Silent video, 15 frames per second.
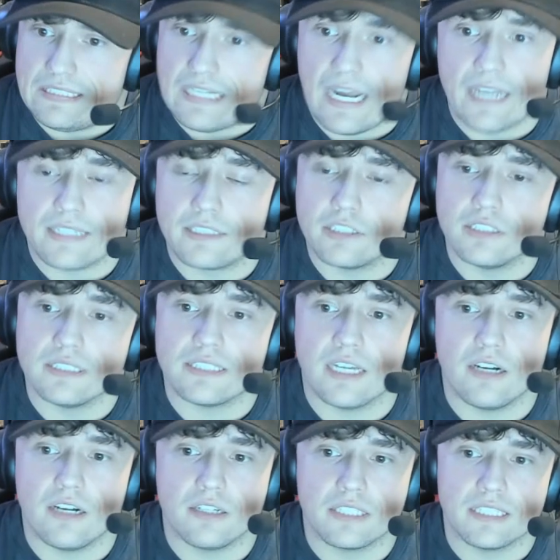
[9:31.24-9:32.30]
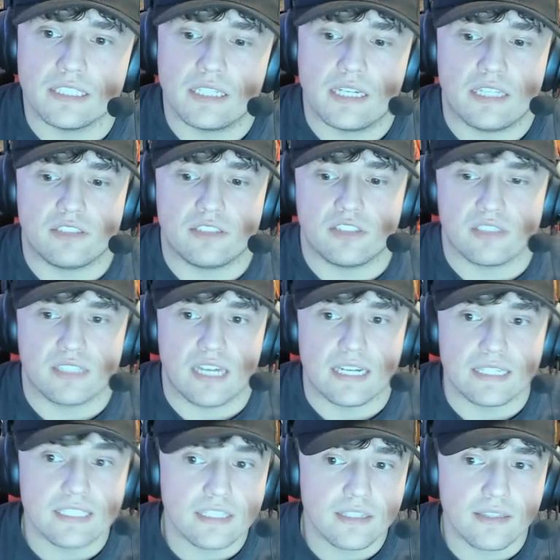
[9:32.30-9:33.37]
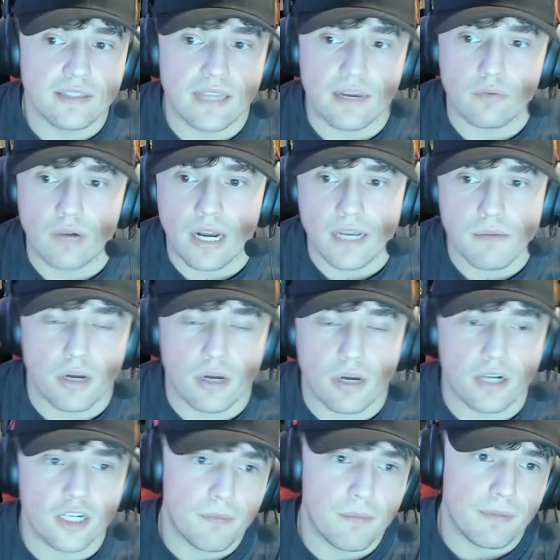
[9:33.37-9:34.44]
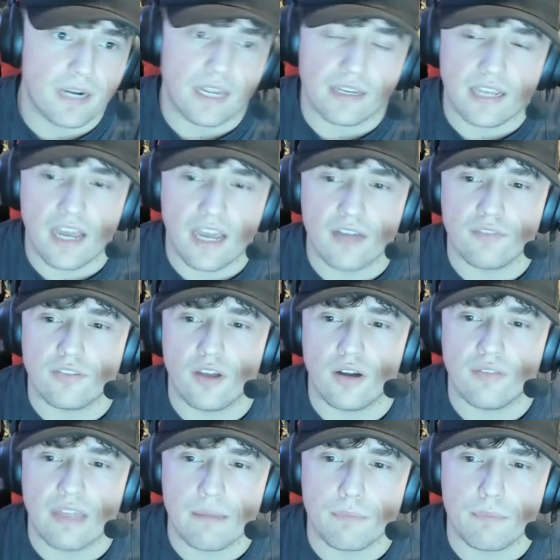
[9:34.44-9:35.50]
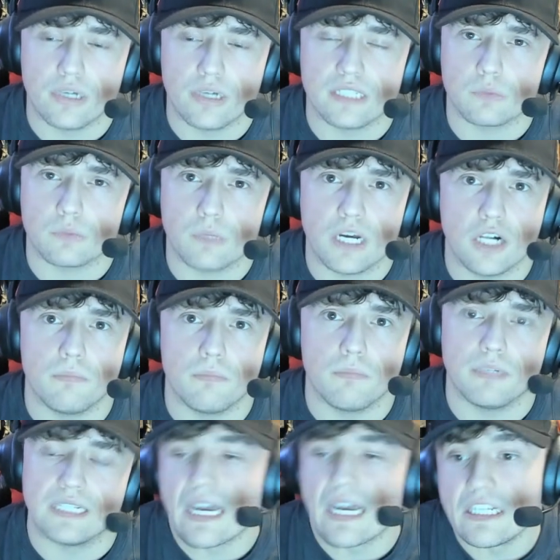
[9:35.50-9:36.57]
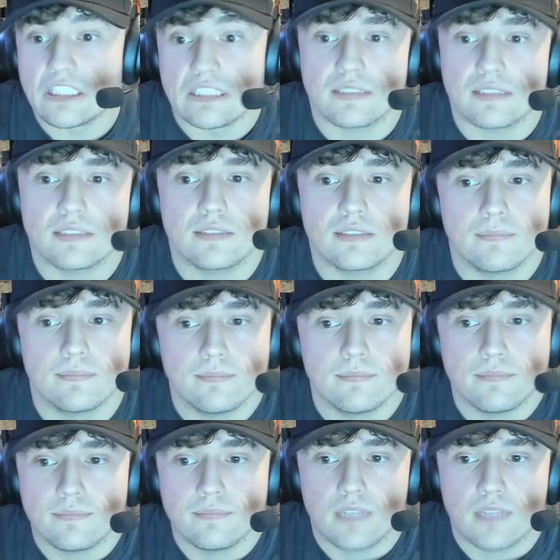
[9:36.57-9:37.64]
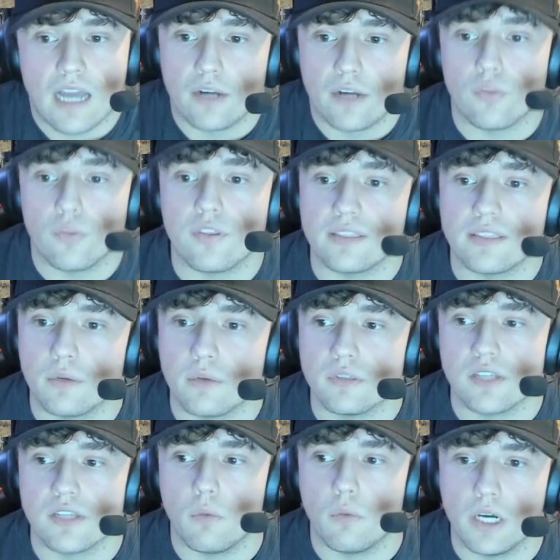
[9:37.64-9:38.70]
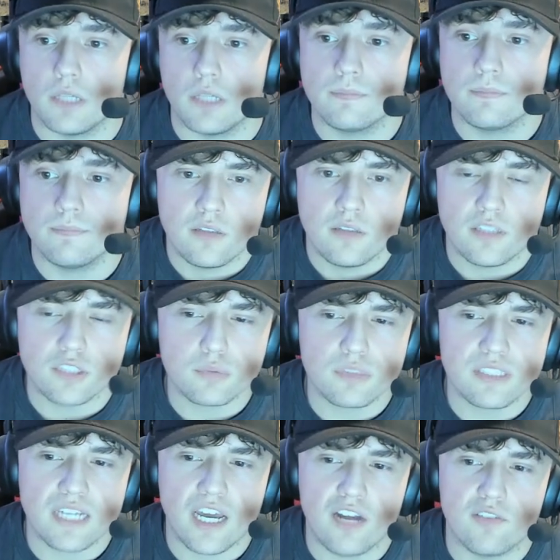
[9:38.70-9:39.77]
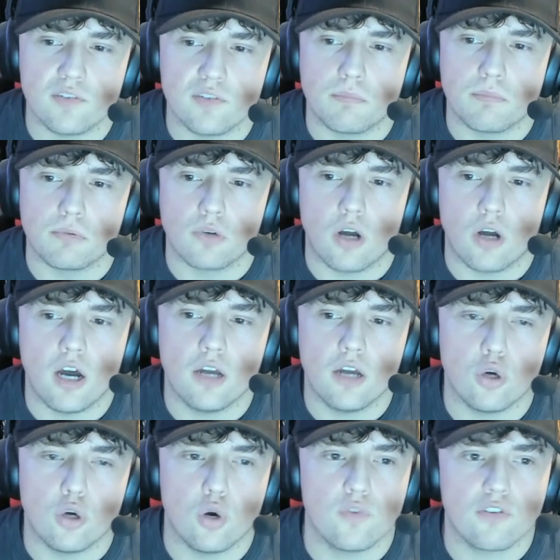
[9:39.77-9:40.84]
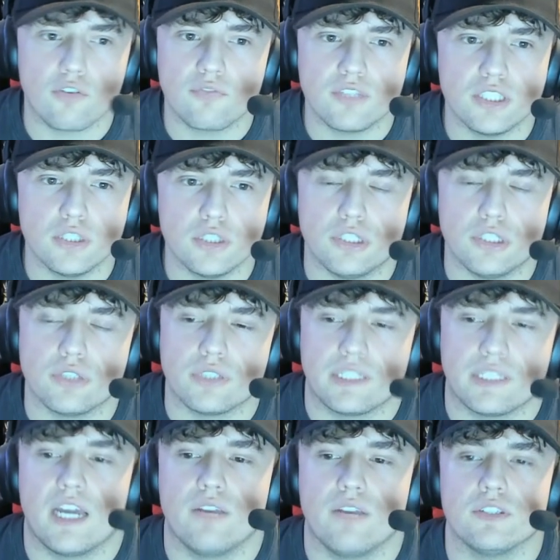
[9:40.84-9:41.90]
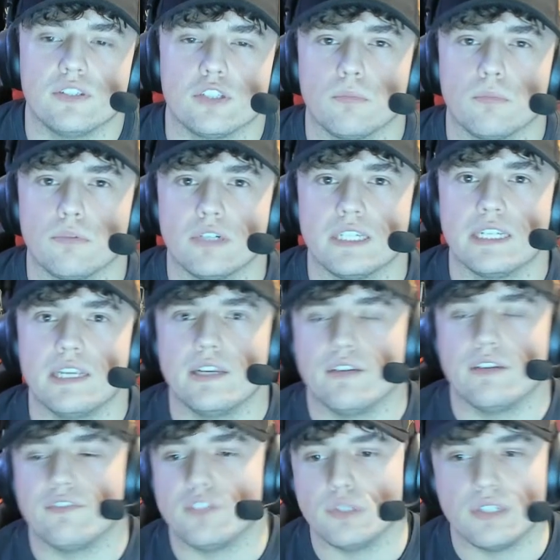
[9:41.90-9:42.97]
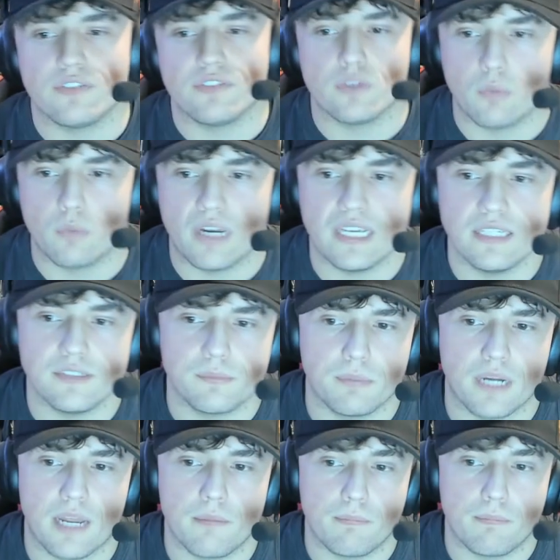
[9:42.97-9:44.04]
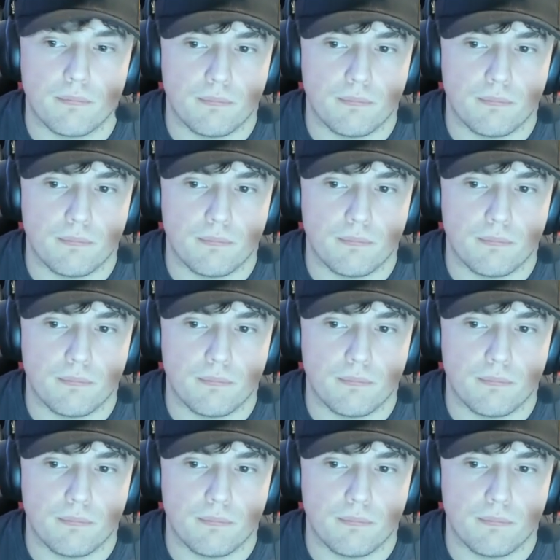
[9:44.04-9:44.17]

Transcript: I couldn't tell you. It's just an idea that Ryan brought up, and I kind of thought of that point as well, but I don't think they would sell well. This one's kind of a broad overview, and you could kind of interpret it in a few different ways, but I